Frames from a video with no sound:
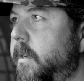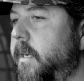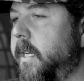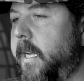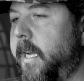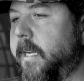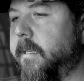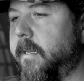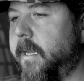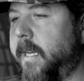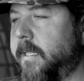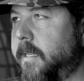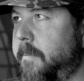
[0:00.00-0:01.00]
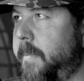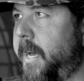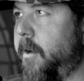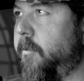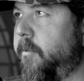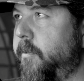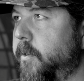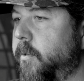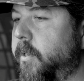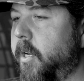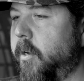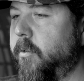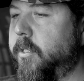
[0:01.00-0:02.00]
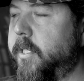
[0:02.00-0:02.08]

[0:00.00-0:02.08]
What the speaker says: connected as a battlefield coach